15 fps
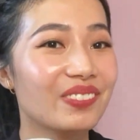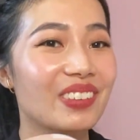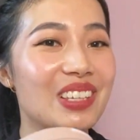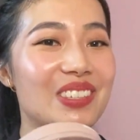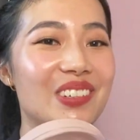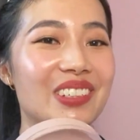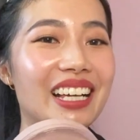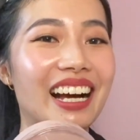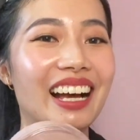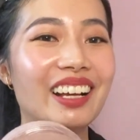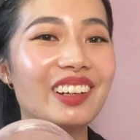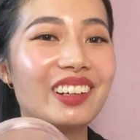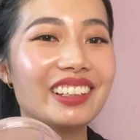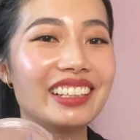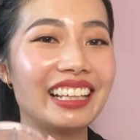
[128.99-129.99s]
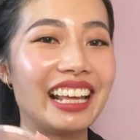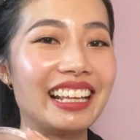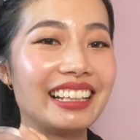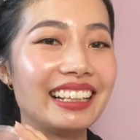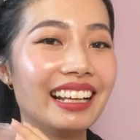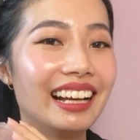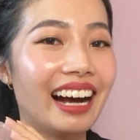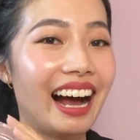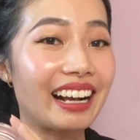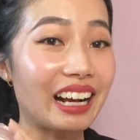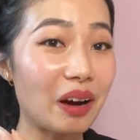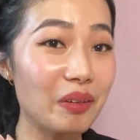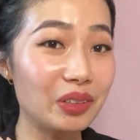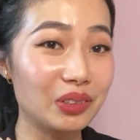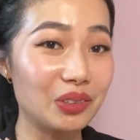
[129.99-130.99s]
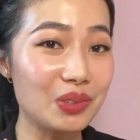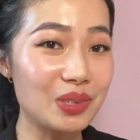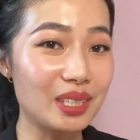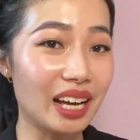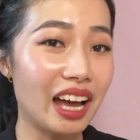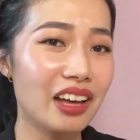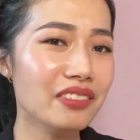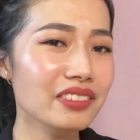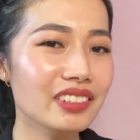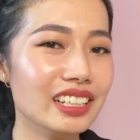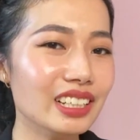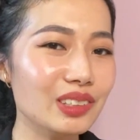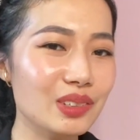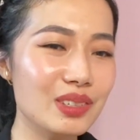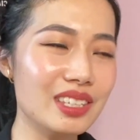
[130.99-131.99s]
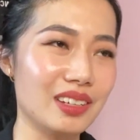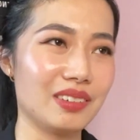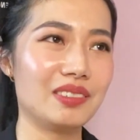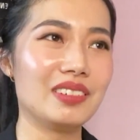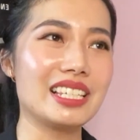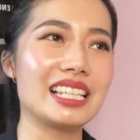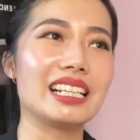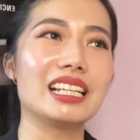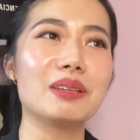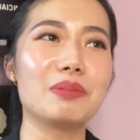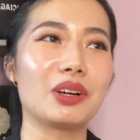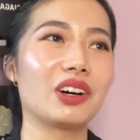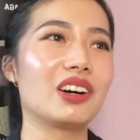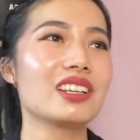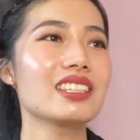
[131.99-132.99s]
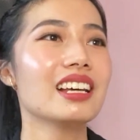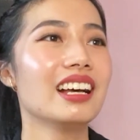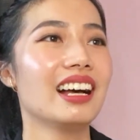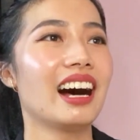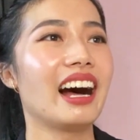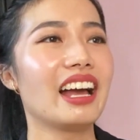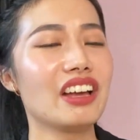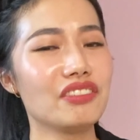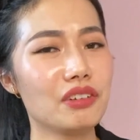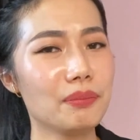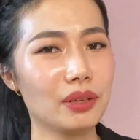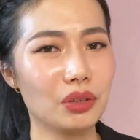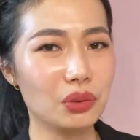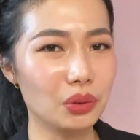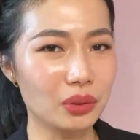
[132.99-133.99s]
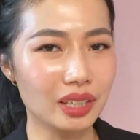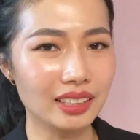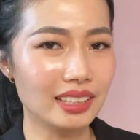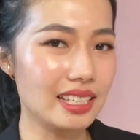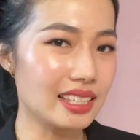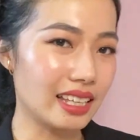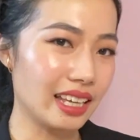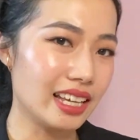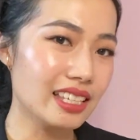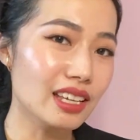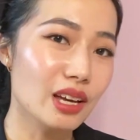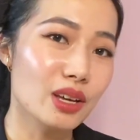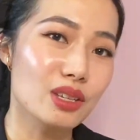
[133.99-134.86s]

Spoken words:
So yeah, I got it and I can't wait to use it. I haven't really used it recently because I haven't been cooking these days.